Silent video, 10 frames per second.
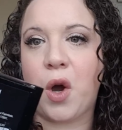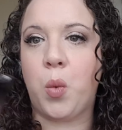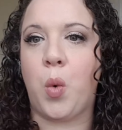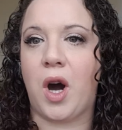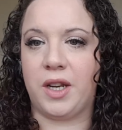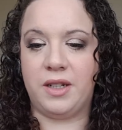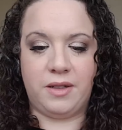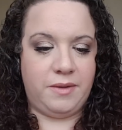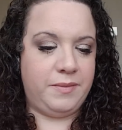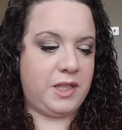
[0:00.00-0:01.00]
1.
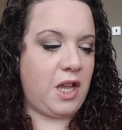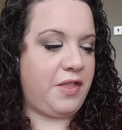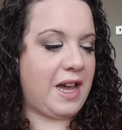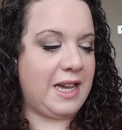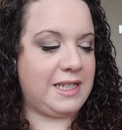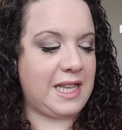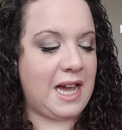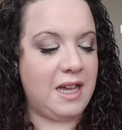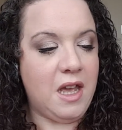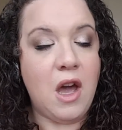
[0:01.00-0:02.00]
So that is
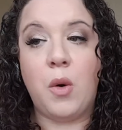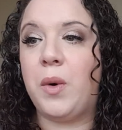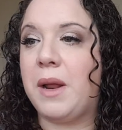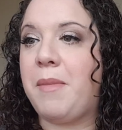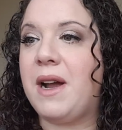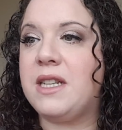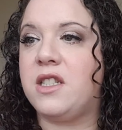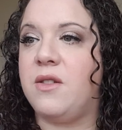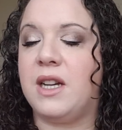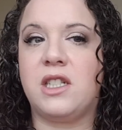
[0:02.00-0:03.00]
that. What I
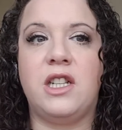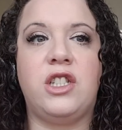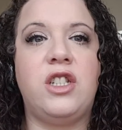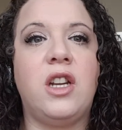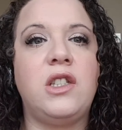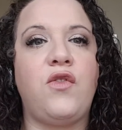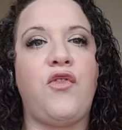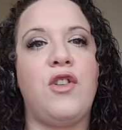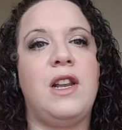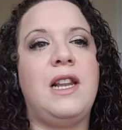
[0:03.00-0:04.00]
might do actually, just
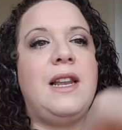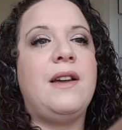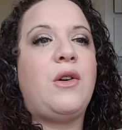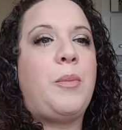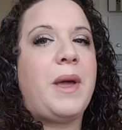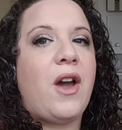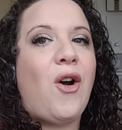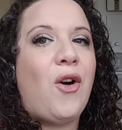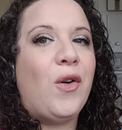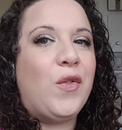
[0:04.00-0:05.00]
for a little bit
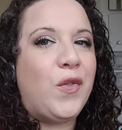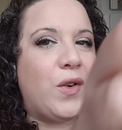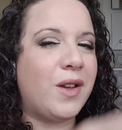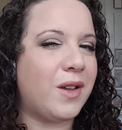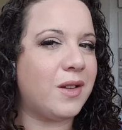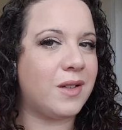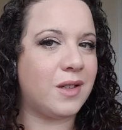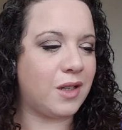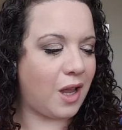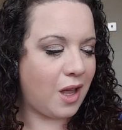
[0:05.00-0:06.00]
of
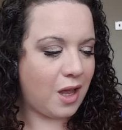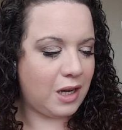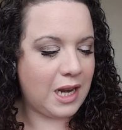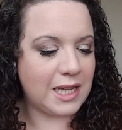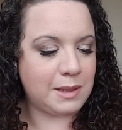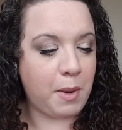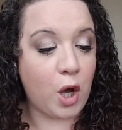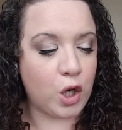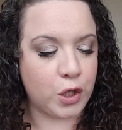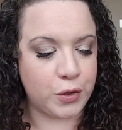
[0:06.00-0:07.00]
Leah
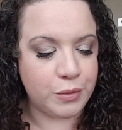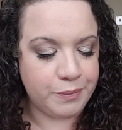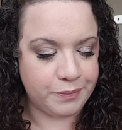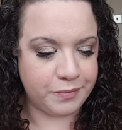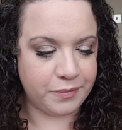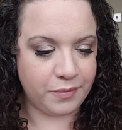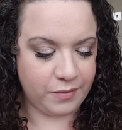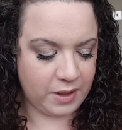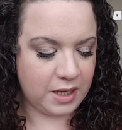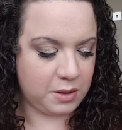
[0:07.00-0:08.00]
Sparkle,
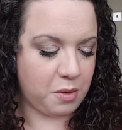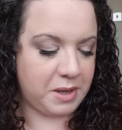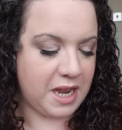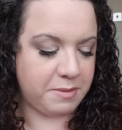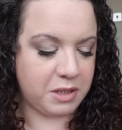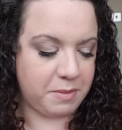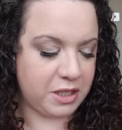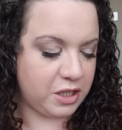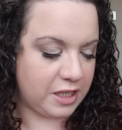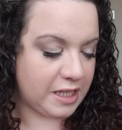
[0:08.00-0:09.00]
that's what my name should
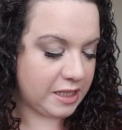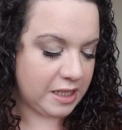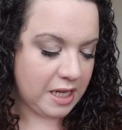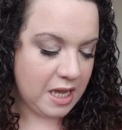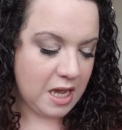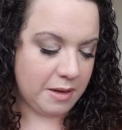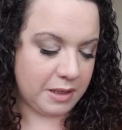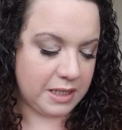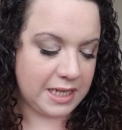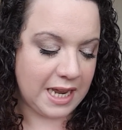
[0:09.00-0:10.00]
be, shouldn't it?
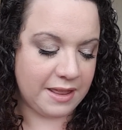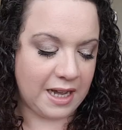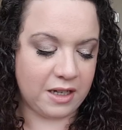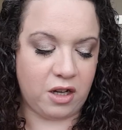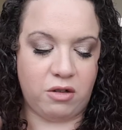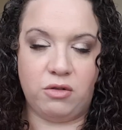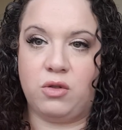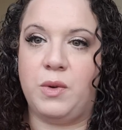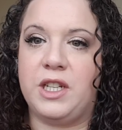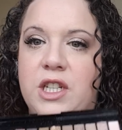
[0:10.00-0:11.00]
I'm going to take that
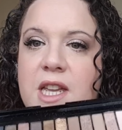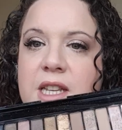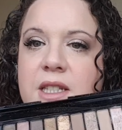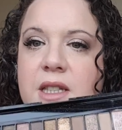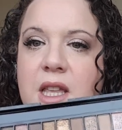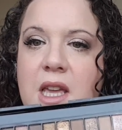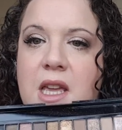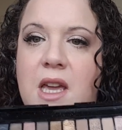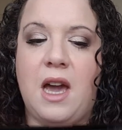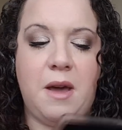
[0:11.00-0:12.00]
gold, which is
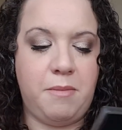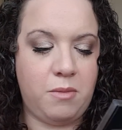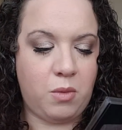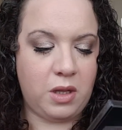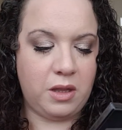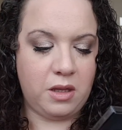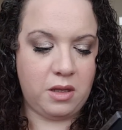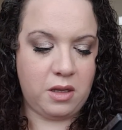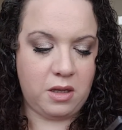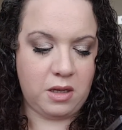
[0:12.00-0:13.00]
the one,
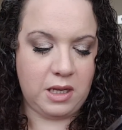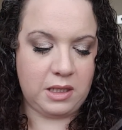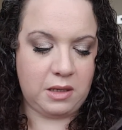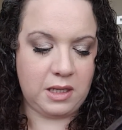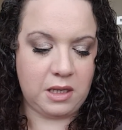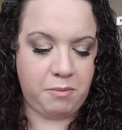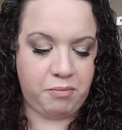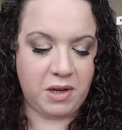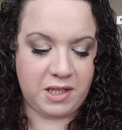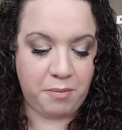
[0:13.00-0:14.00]
it's a
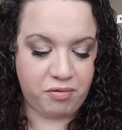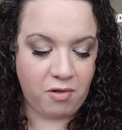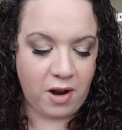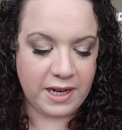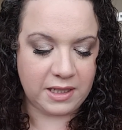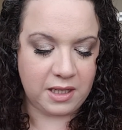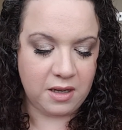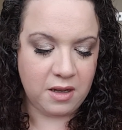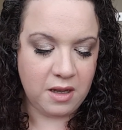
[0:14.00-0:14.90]
bright,